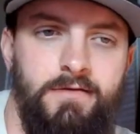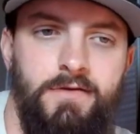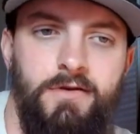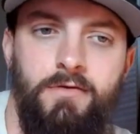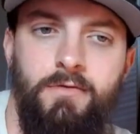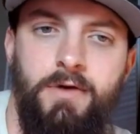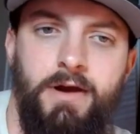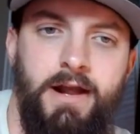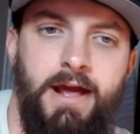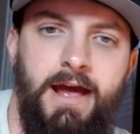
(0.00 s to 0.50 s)

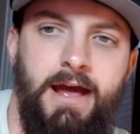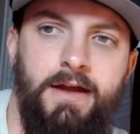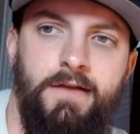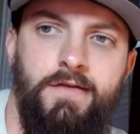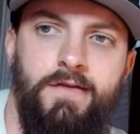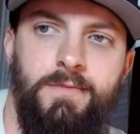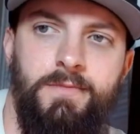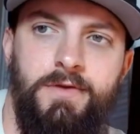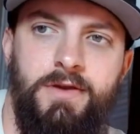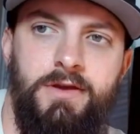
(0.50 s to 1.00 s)
you want to add
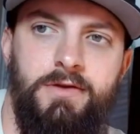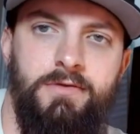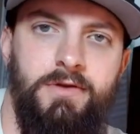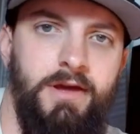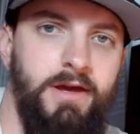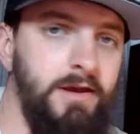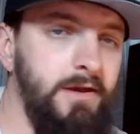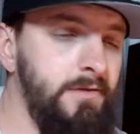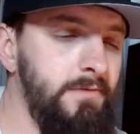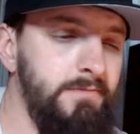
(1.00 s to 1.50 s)
something
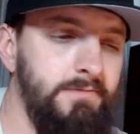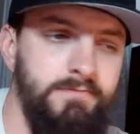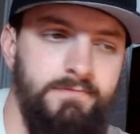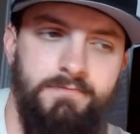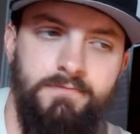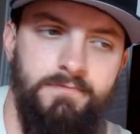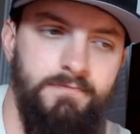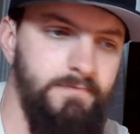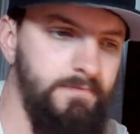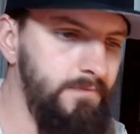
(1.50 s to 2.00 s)
unique,
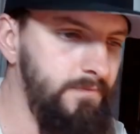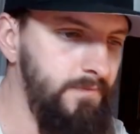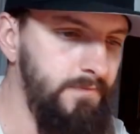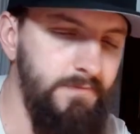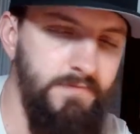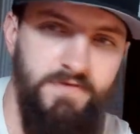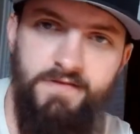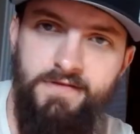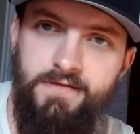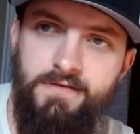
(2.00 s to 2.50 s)

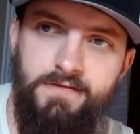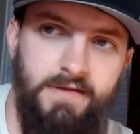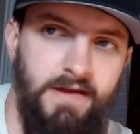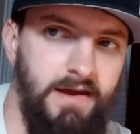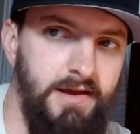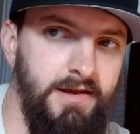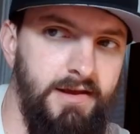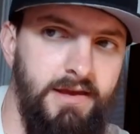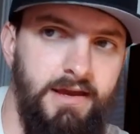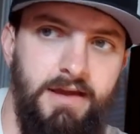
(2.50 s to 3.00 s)

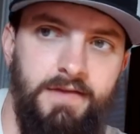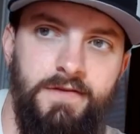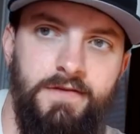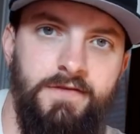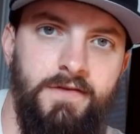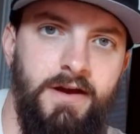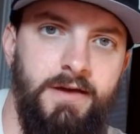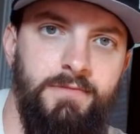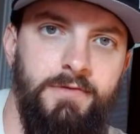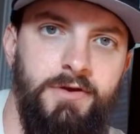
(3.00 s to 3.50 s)
dedicate the
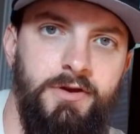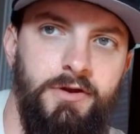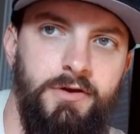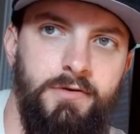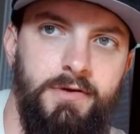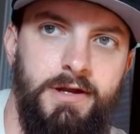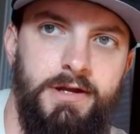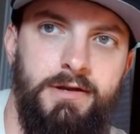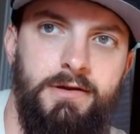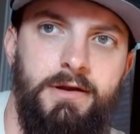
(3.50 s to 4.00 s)
time to
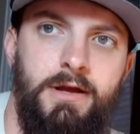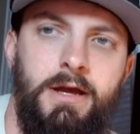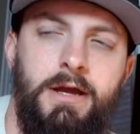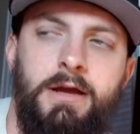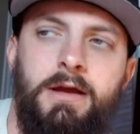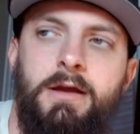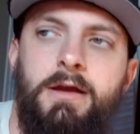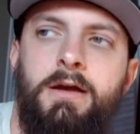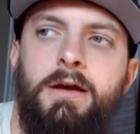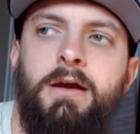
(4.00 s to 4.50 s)
do it,
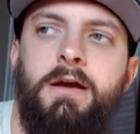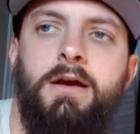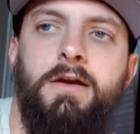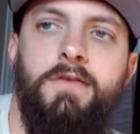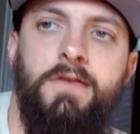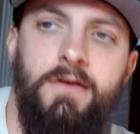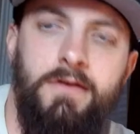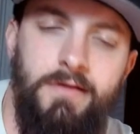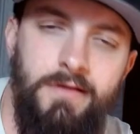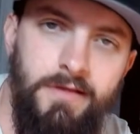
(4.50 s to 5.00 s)

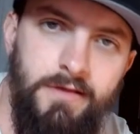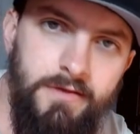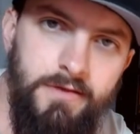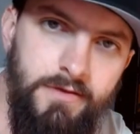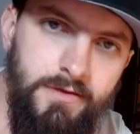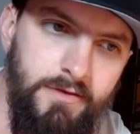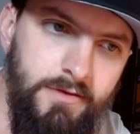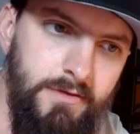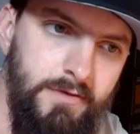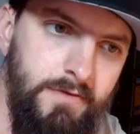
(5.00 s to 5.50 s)
because
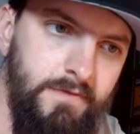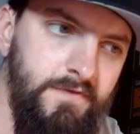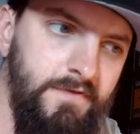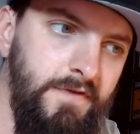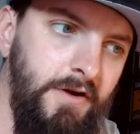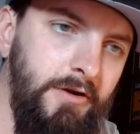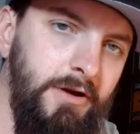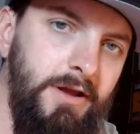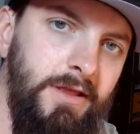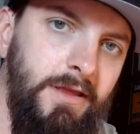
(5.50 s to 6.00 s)

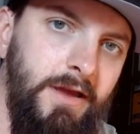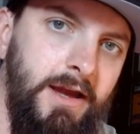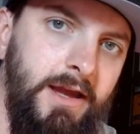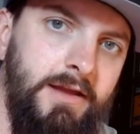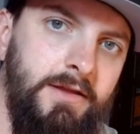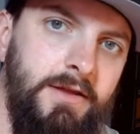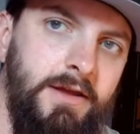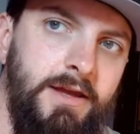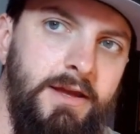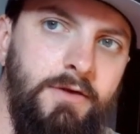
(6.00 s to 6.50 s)
very
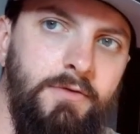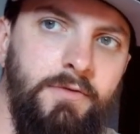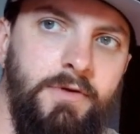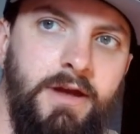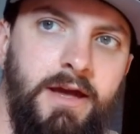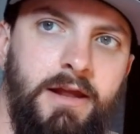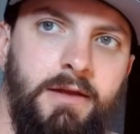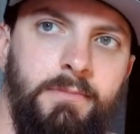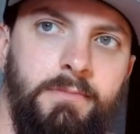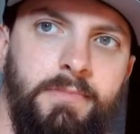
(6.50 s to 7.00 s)
likely you will
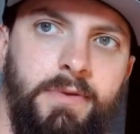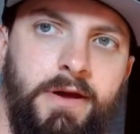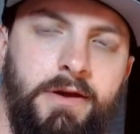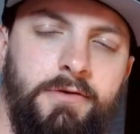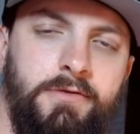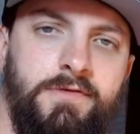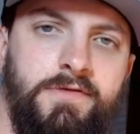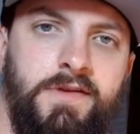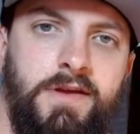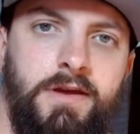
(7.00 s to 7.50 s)
get a
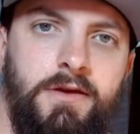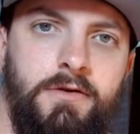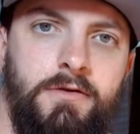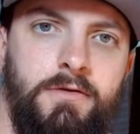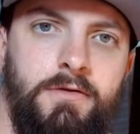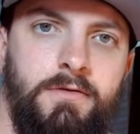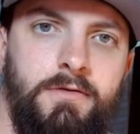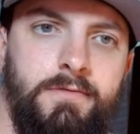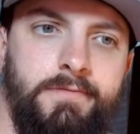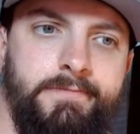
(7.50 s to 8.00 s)
better
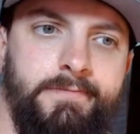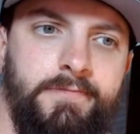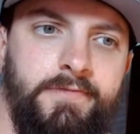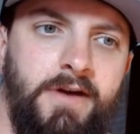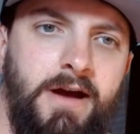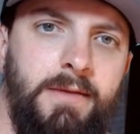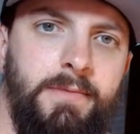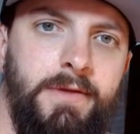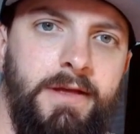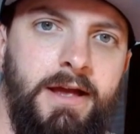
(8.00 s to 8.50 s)
deal
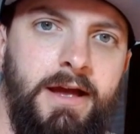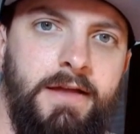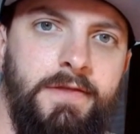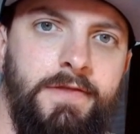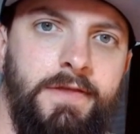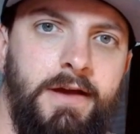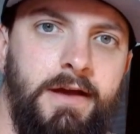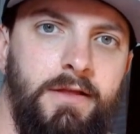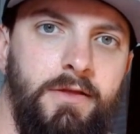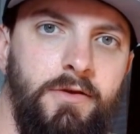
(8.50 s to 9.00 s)
probably
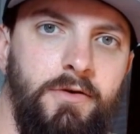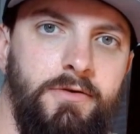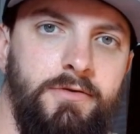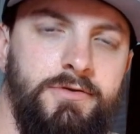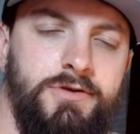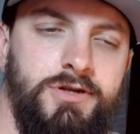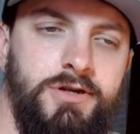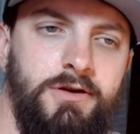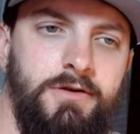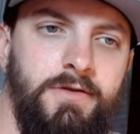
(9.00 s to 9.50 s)
at that
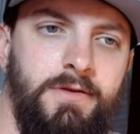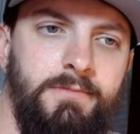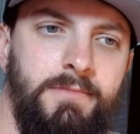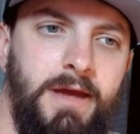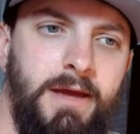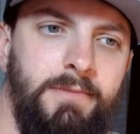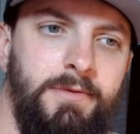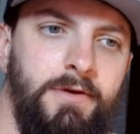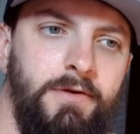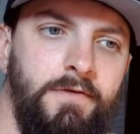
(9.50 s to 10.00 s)
local show than
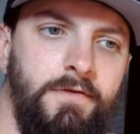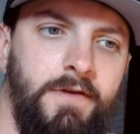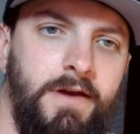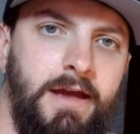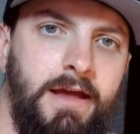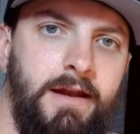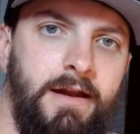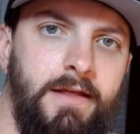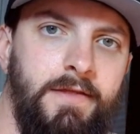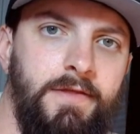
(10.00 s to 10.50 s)
maybe you'll
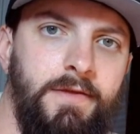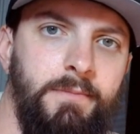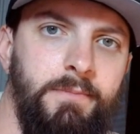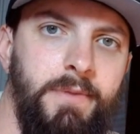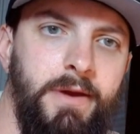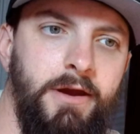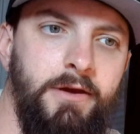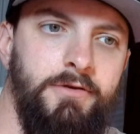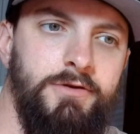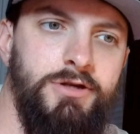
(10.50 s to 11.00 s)
get it at the
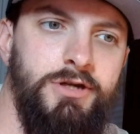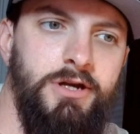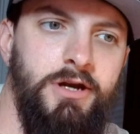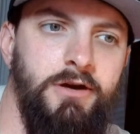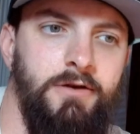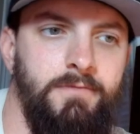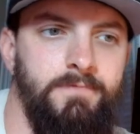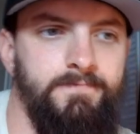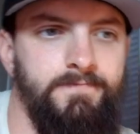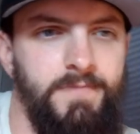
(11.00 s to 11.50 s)
bigger
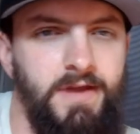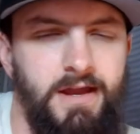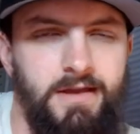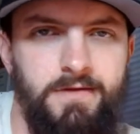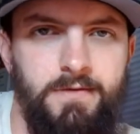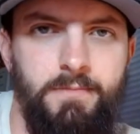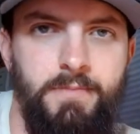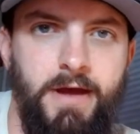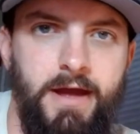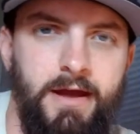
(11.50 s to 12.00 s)
show. It
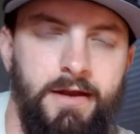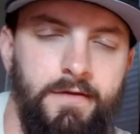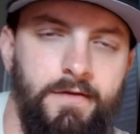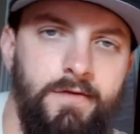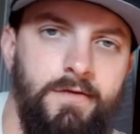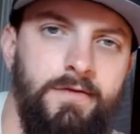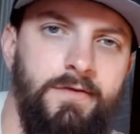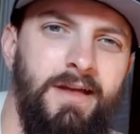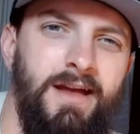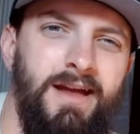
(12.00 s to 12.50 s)

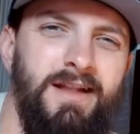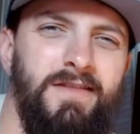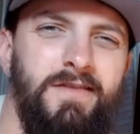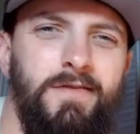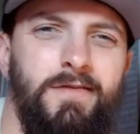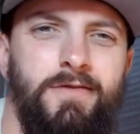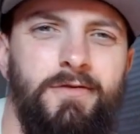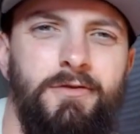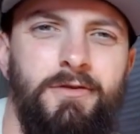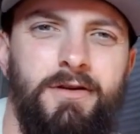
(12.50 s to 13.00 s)
depends. That
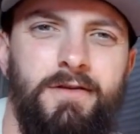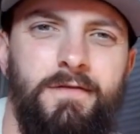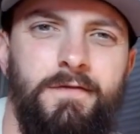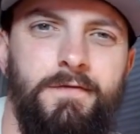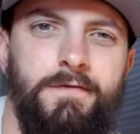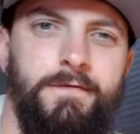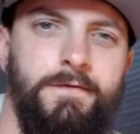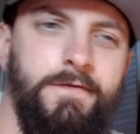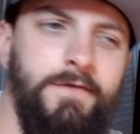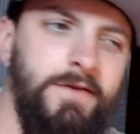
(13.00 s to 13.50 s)
sort
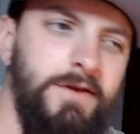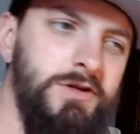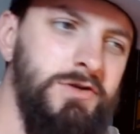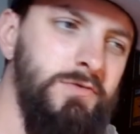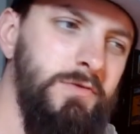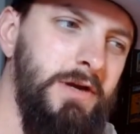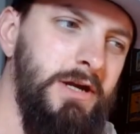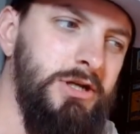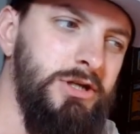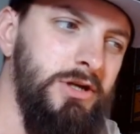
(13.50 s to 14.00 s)
of
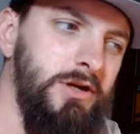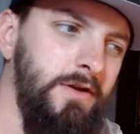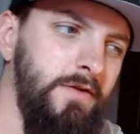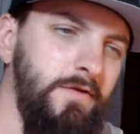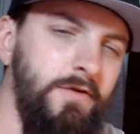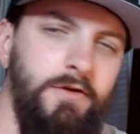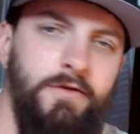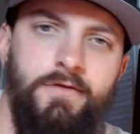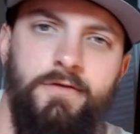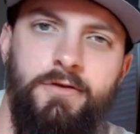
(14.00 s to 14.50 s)
situation
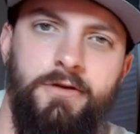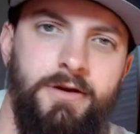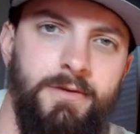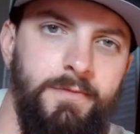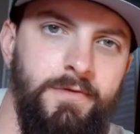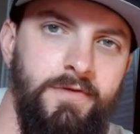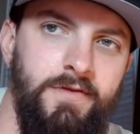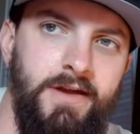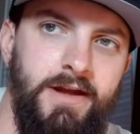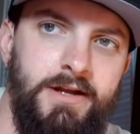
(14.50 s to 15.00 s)
is all
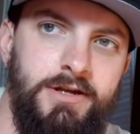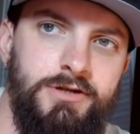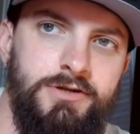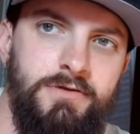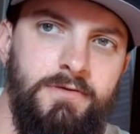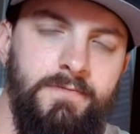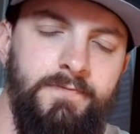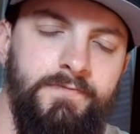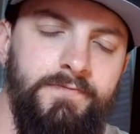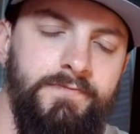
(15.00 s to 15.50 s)
circumstantial.